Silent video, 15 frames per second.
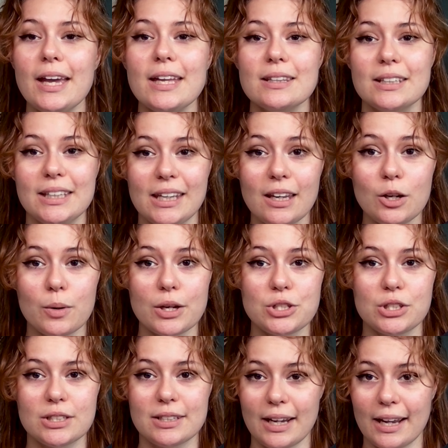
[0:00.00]
The key
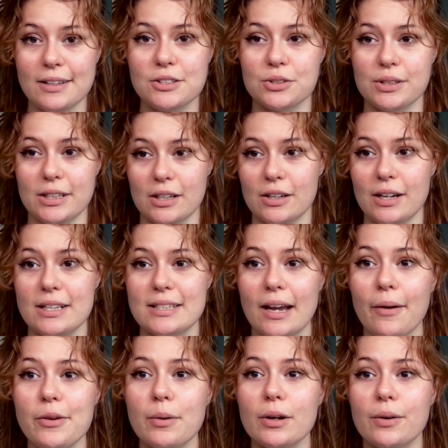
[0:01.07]
question to answer here is how
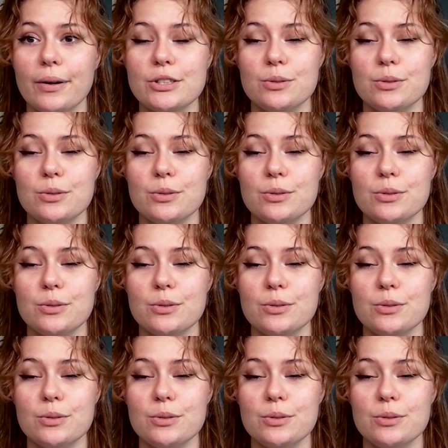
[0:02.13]
you are going